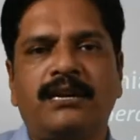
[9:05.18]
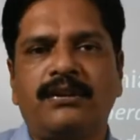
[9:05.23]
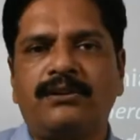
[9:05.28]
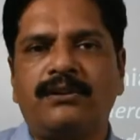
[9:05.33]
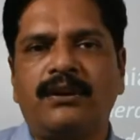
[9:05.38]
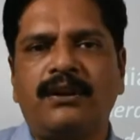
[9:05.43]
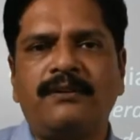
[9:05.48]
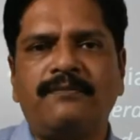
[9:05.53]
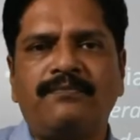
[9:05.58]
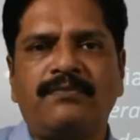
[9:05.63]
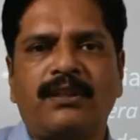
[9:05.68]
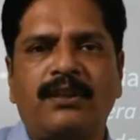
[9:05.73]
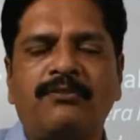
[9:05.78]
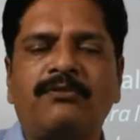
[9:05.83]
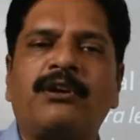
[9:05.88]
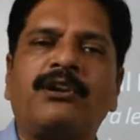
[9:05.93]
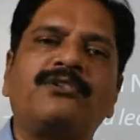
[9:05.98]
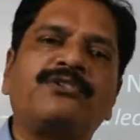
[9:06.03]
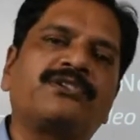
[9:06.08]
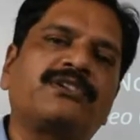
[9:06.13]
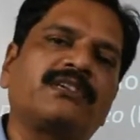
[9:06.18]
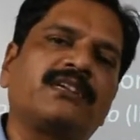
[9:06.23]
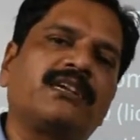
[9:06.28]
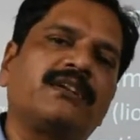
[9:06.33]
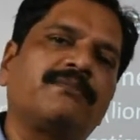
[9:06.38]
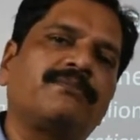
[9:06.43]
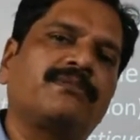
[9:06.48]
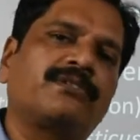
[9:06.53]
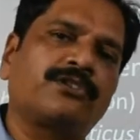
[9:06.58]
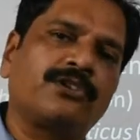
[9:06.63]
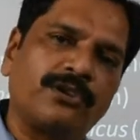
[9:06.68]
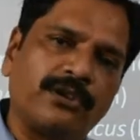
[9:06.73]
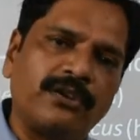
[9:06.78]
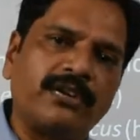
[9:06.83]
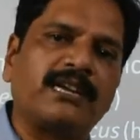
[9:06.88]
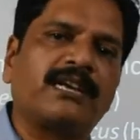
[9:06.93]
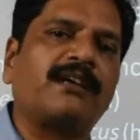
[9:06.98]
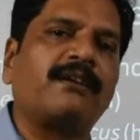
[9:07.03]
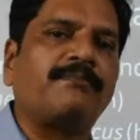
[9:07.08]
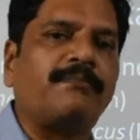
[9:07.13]
in your evaluationary
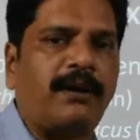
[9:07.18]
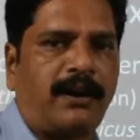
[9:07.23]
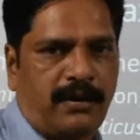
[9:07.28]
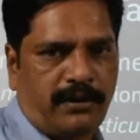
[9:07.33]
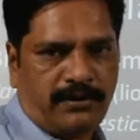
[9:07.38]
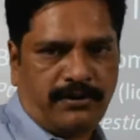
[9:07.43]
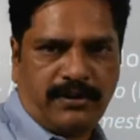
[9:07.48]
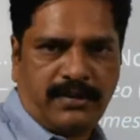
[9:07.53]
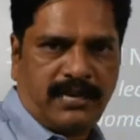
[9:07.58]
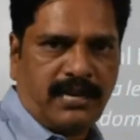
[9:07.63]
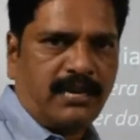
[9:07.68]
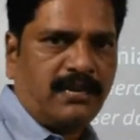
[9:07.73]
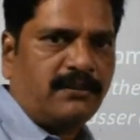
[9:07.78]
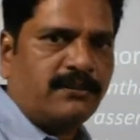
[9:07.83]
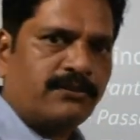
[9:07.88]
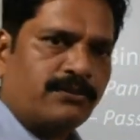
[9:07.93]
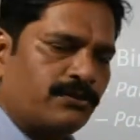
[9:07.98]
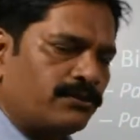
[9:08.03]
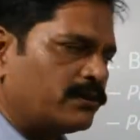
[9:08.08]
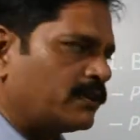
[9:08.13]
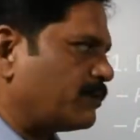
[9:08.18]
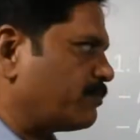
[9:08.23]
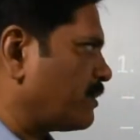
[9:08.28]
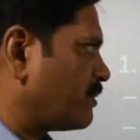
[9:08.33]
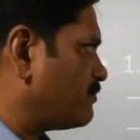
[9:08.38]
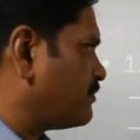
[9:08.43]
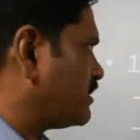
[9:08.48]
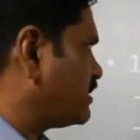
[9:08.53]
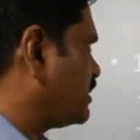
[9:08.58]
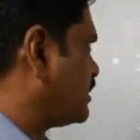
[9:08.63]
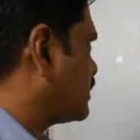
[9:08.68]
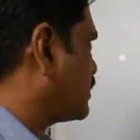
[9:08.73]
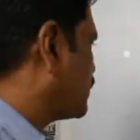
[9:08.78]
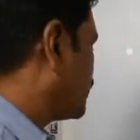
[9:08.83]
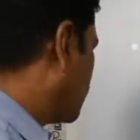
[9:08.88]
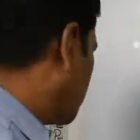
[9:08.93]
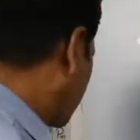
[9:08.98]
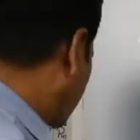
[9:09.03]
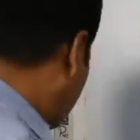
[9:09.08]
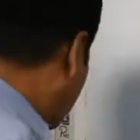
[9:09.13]
theoretical part, okay. So remember this
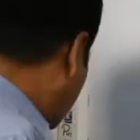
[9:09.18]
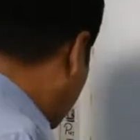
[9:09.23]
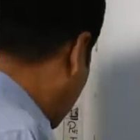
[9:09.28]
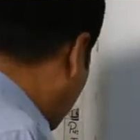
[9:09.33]
thing.